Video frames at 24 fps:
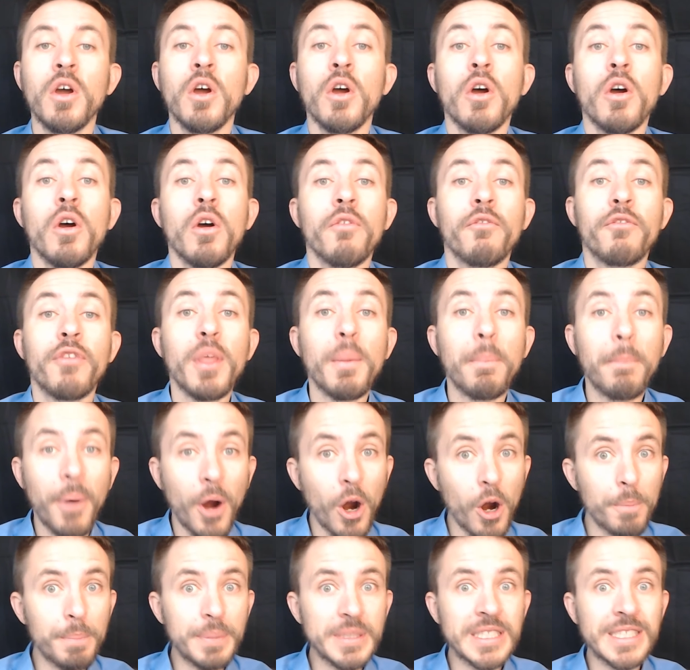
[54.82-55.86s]
For the
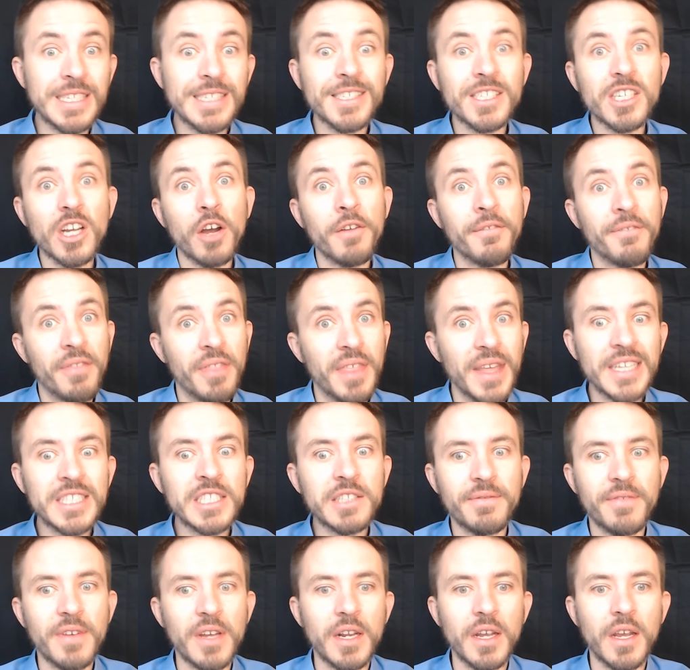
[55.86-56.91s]
purposes of this
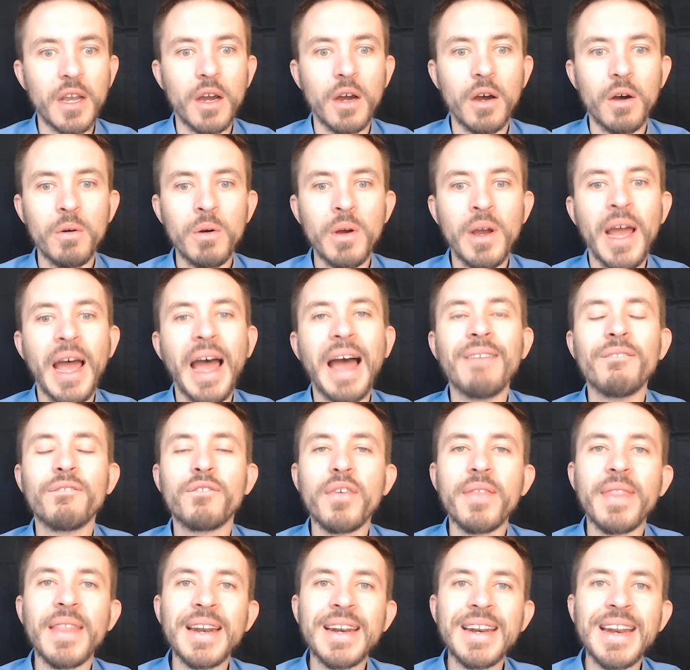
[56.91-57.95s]
video, and for
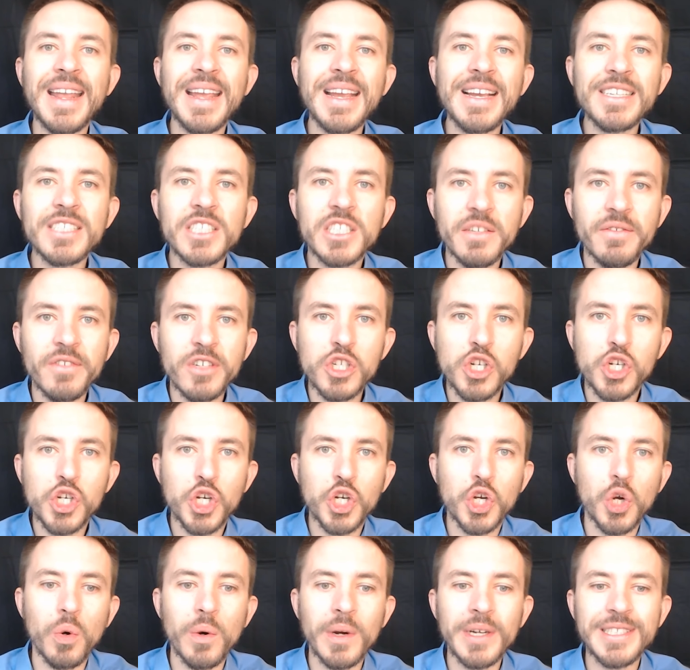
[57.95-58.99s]
the needs of
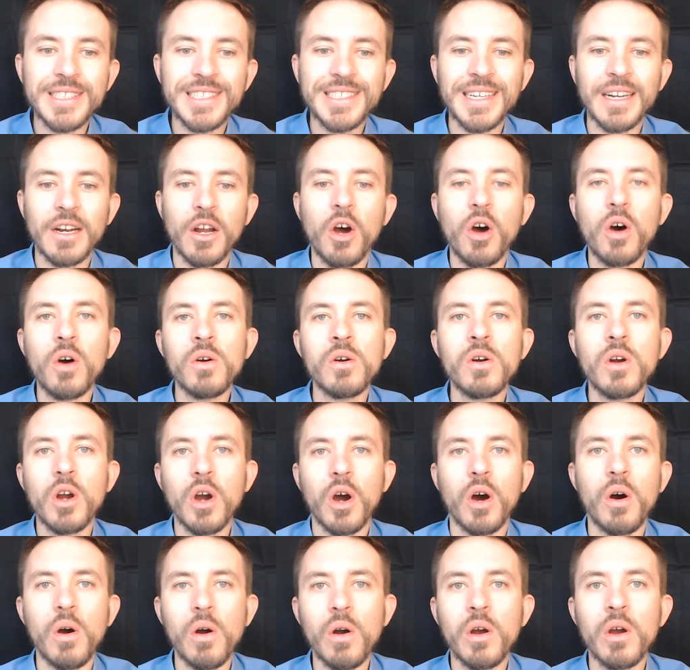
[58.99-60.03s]
insurance in Hong
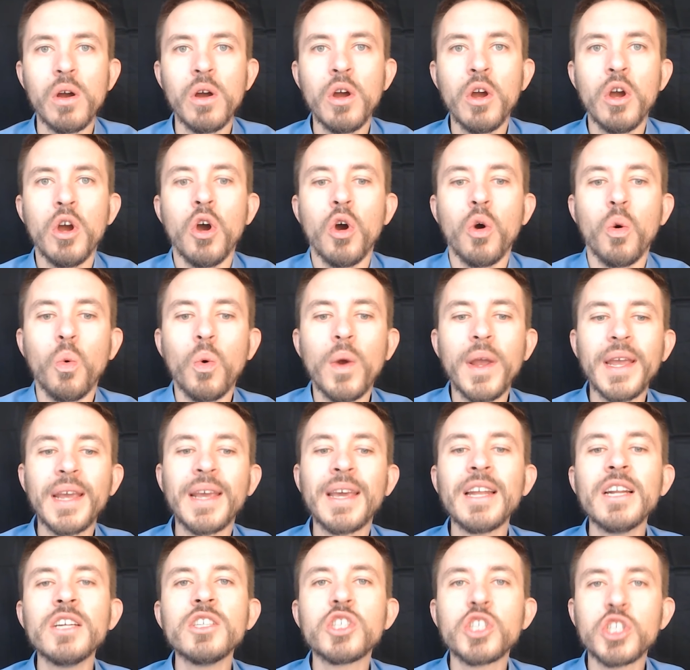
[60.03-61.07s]
Kong, we
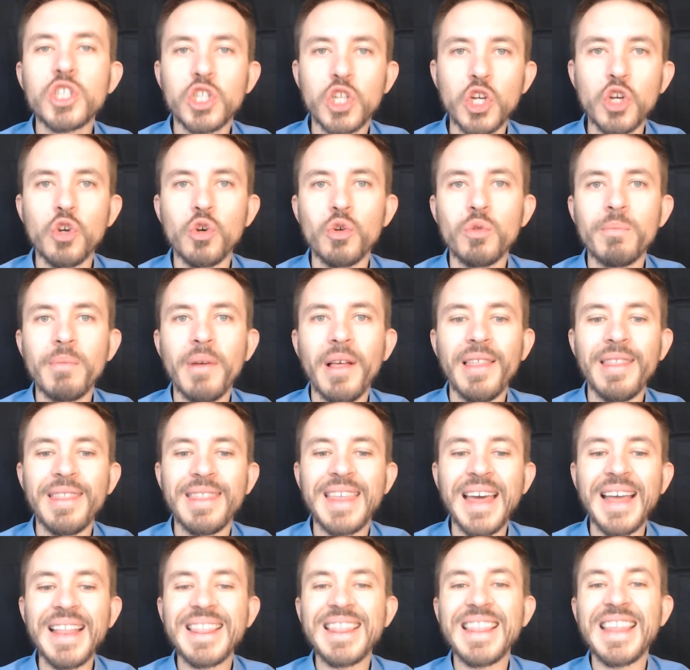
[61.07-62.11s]
can assume
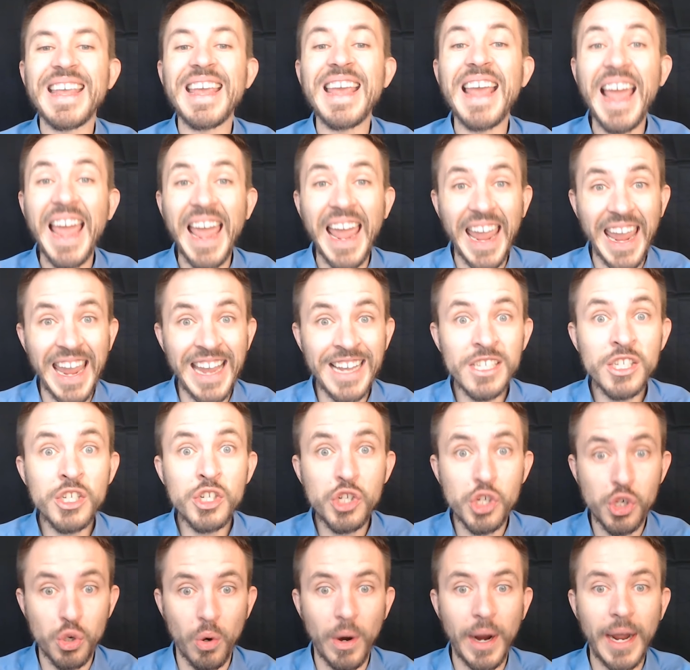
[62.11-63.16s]
that the
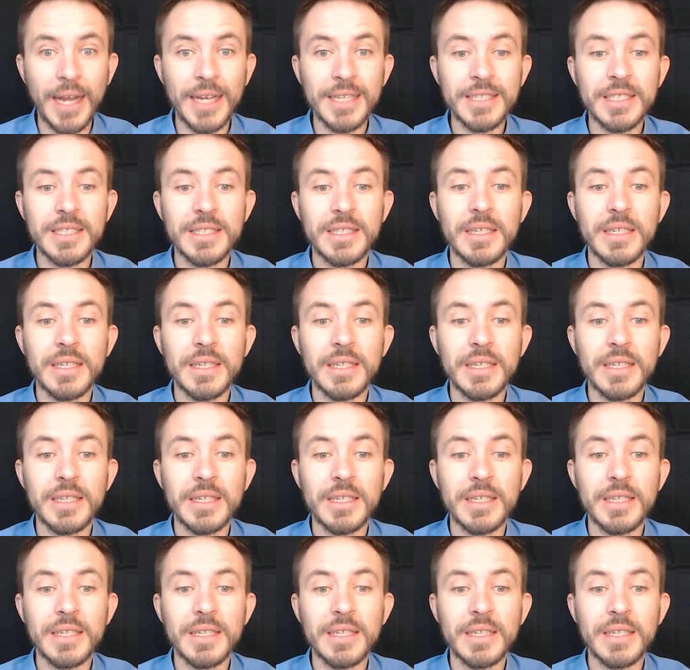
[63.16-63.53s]
interest